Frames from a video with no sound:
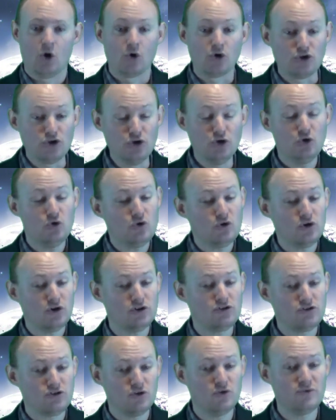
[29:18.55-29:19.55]
you
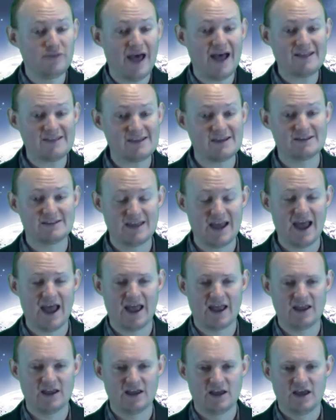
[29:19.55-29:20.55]
could do that
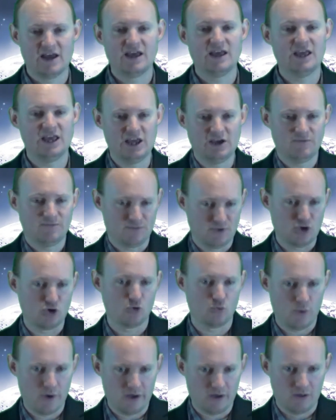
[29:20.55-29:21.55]
today if you
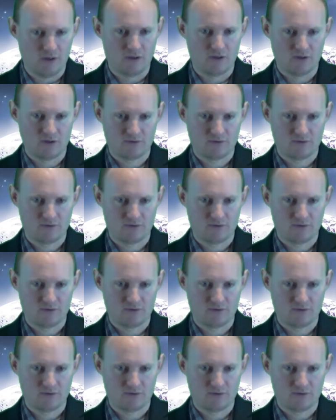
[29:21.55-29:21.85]
will.